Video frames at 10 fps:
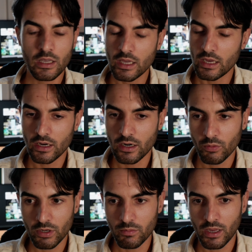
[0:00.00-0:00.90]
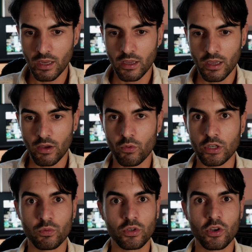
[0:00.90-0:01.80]
gear with me,
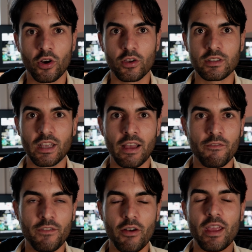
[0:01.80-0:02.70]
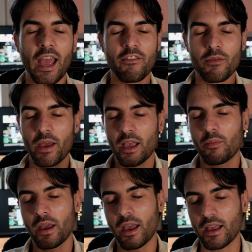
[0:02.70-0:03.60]
which would cause a very heavy
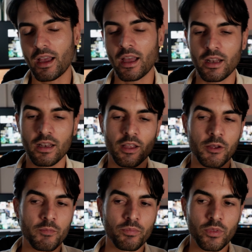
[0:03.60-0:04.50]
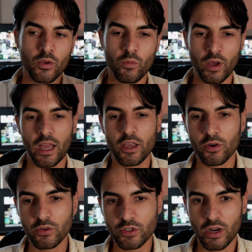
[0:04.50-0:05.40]
backpack. And when I
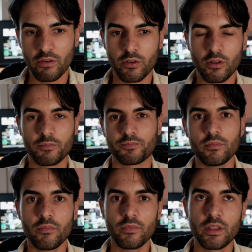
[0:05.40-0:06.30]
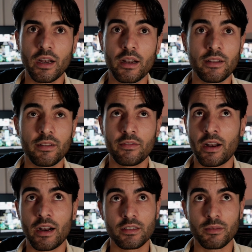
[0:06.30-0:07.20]
go travel, there
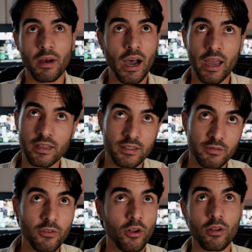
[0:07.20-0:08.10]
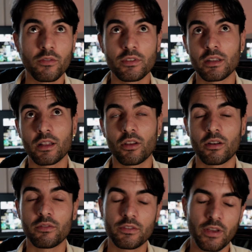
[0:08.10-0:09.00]
are some hikes involved and a lot
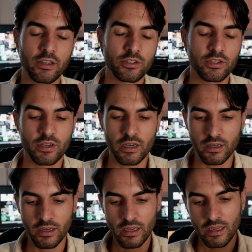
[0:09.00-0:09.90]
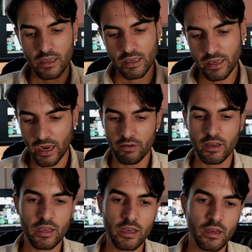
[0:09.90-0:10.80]
of adventure and
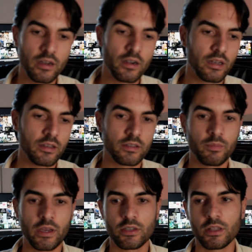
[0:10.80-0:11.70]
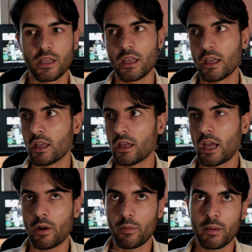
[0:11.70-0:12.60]
carrying gear. And especially
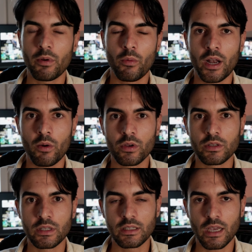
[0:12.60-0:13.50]
I remember when I was in